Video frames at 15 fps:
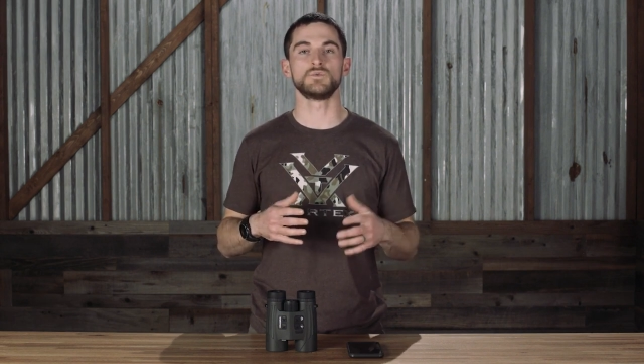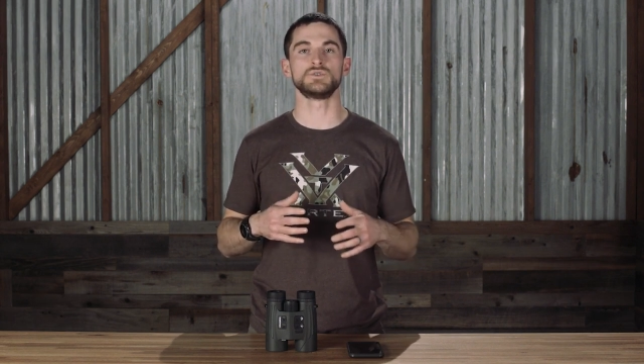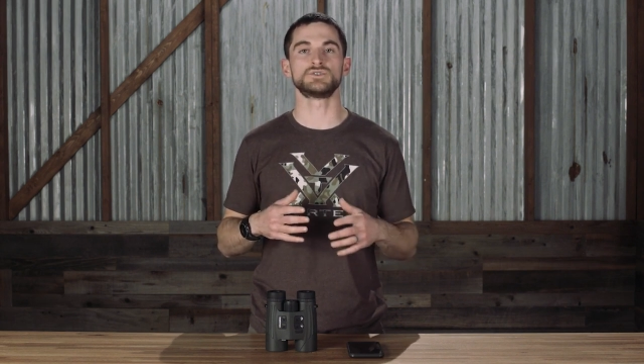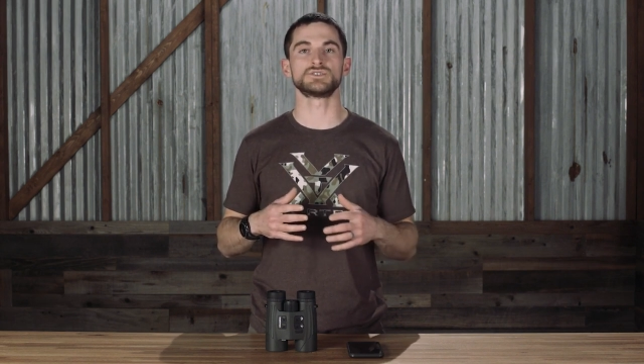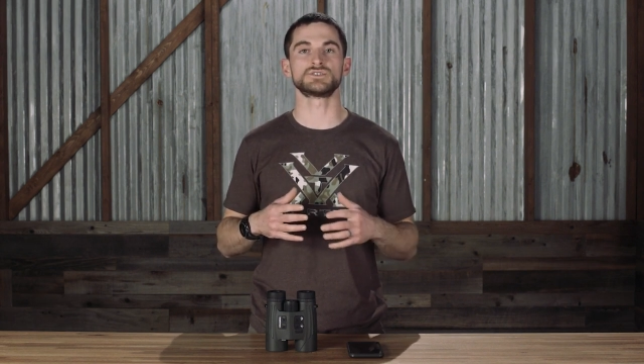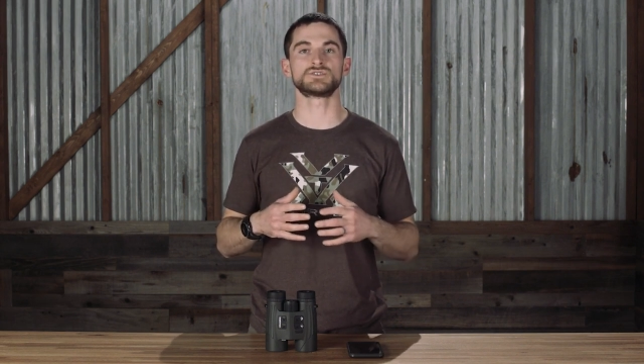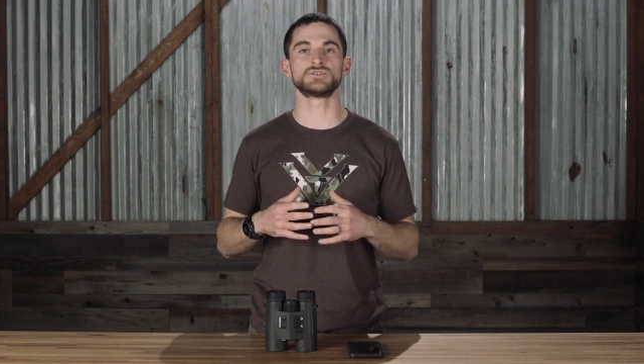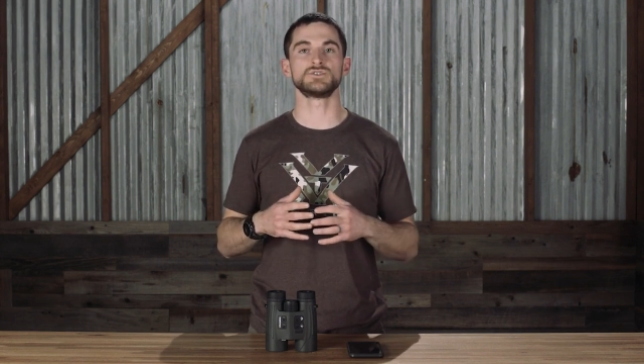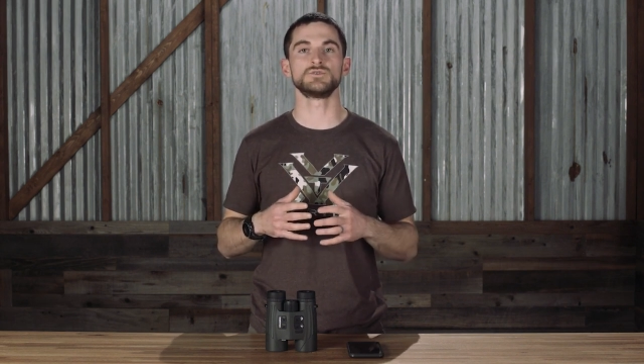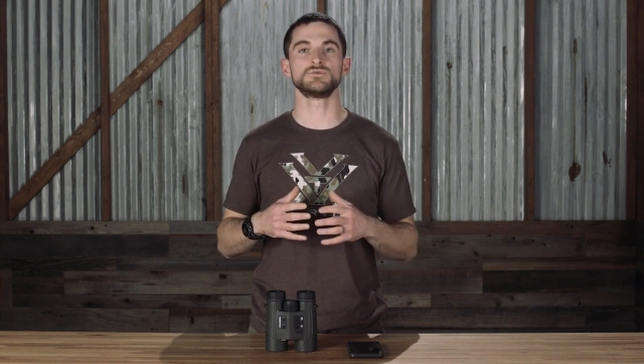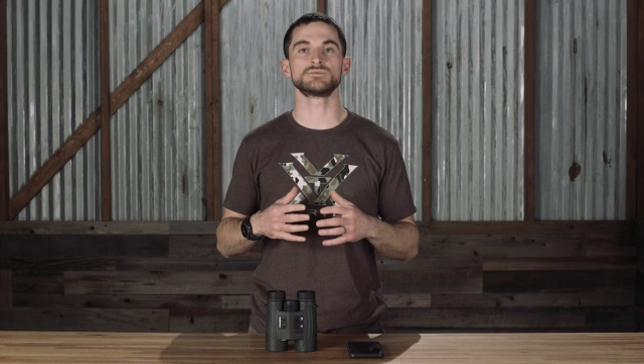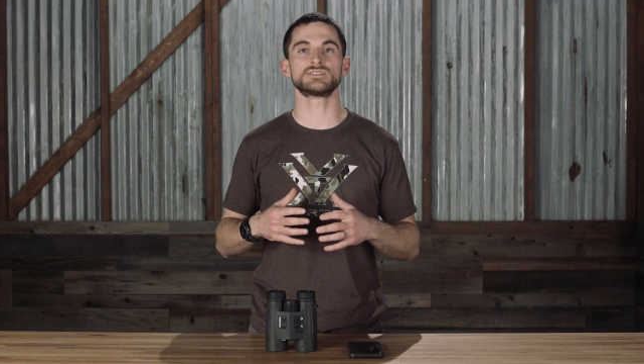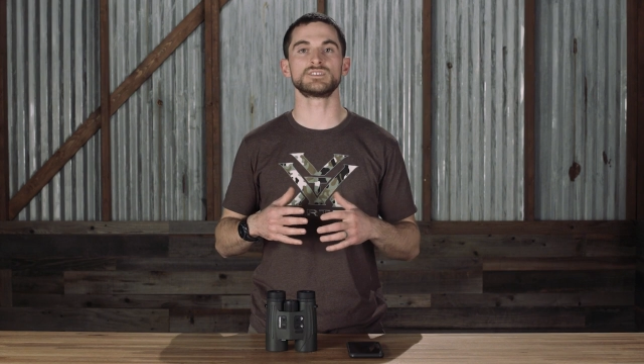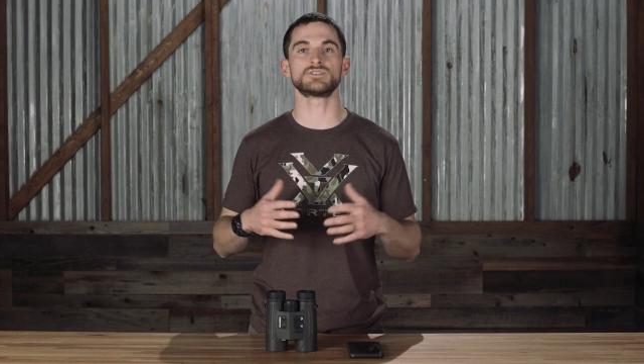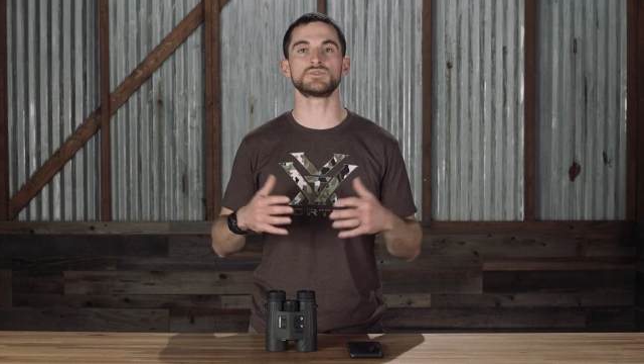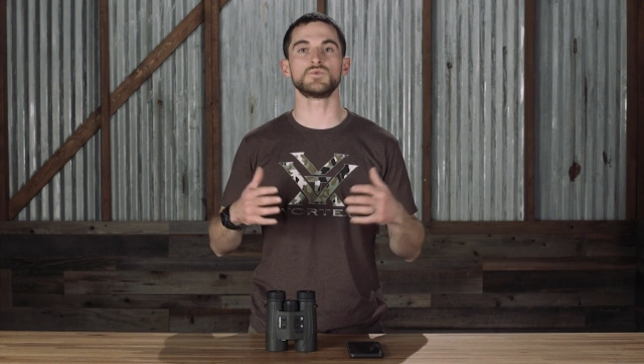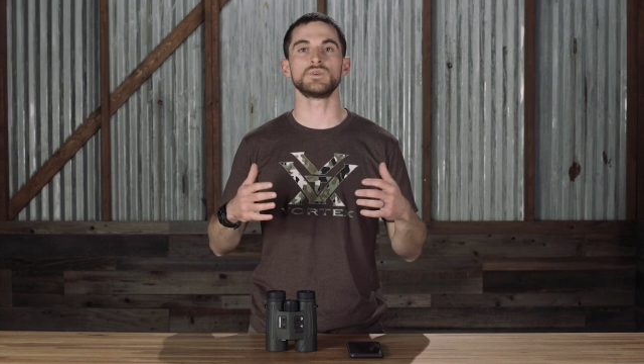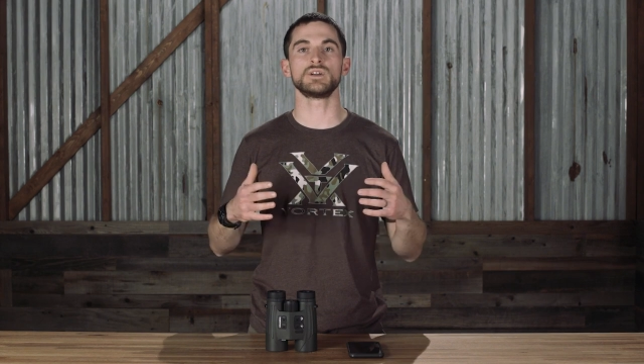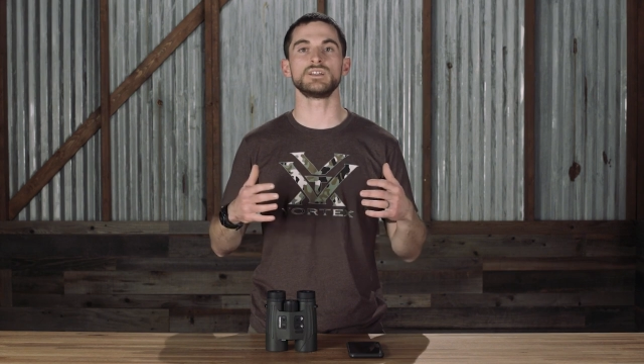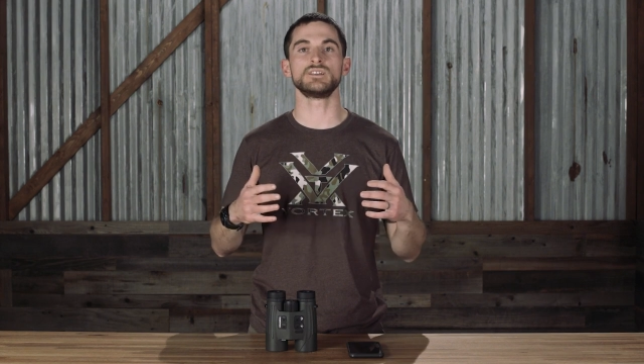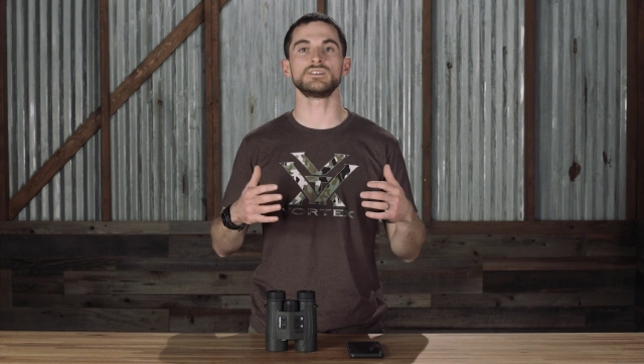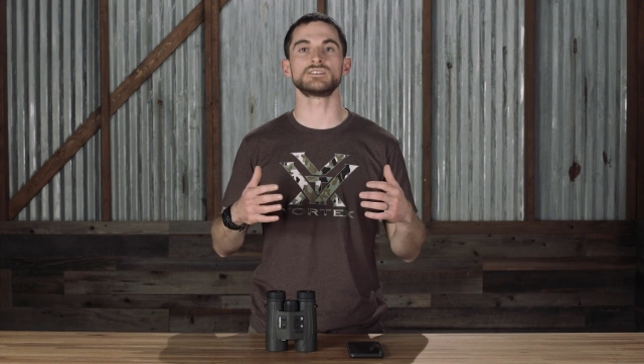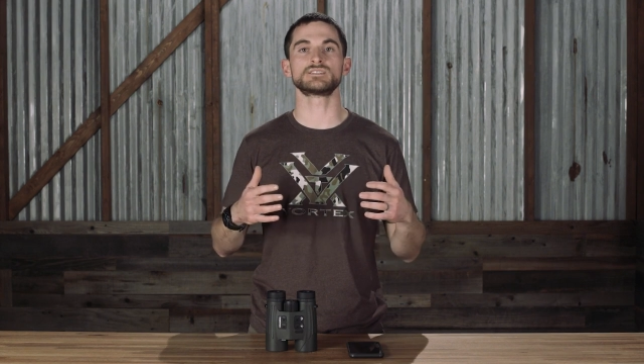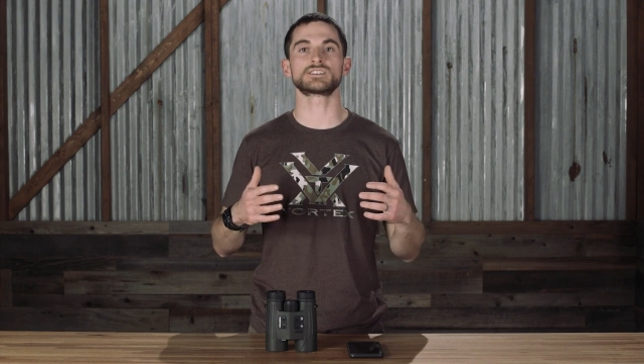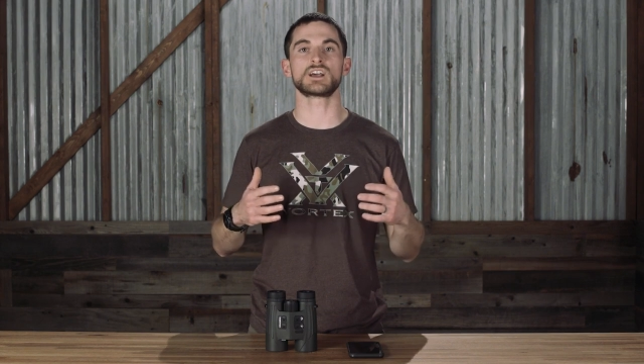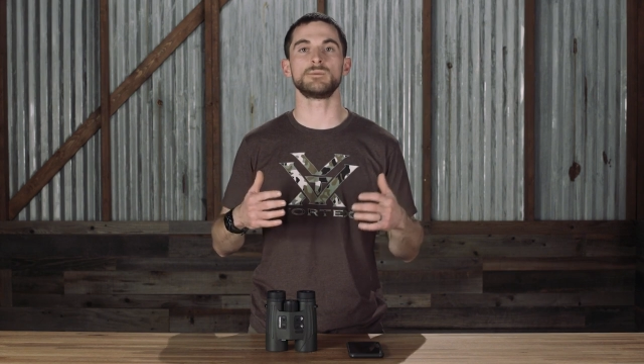which assumes that the wind is